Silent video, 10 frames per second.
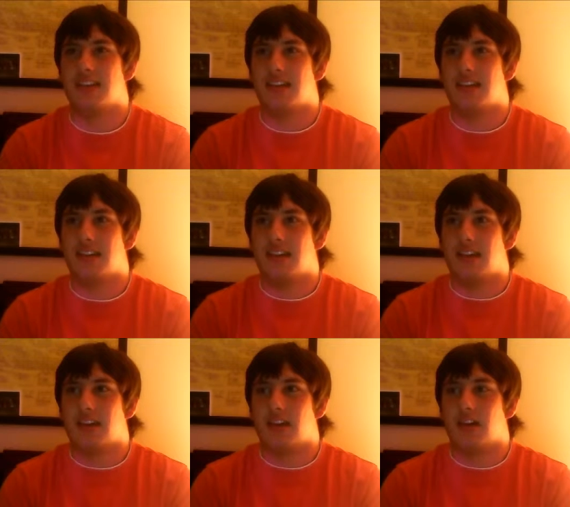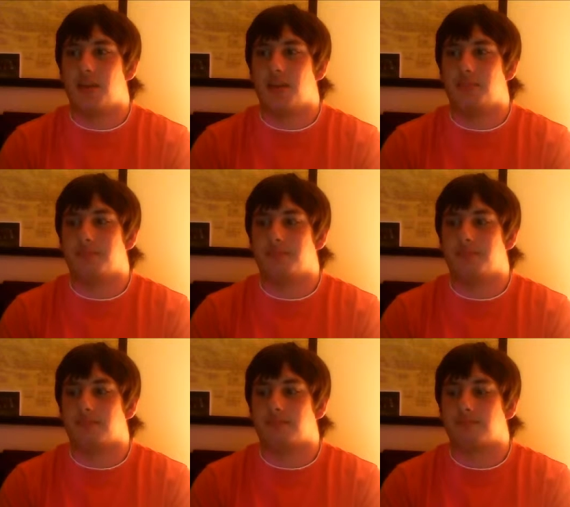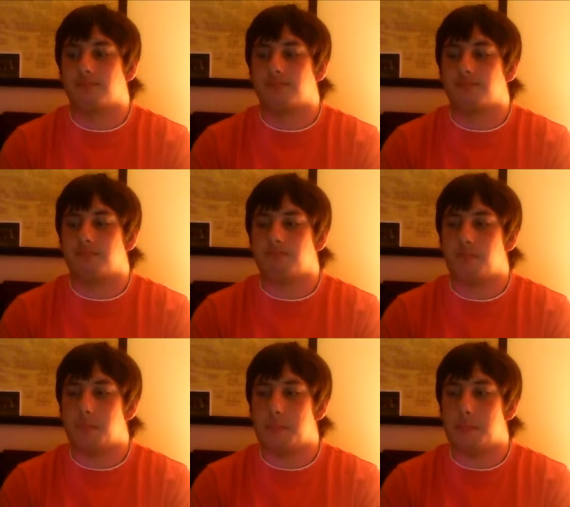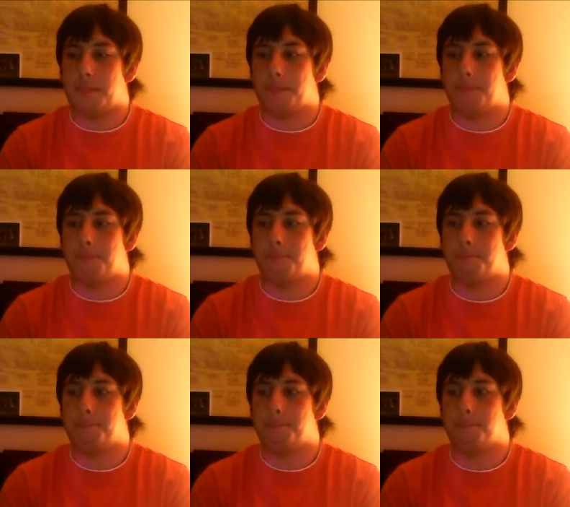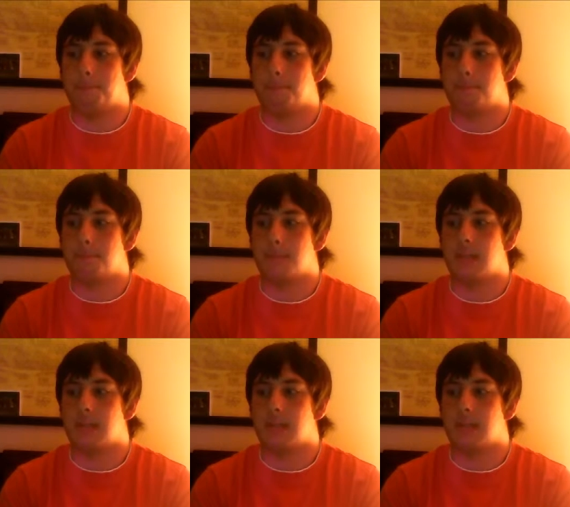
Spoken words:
Nobody speaks.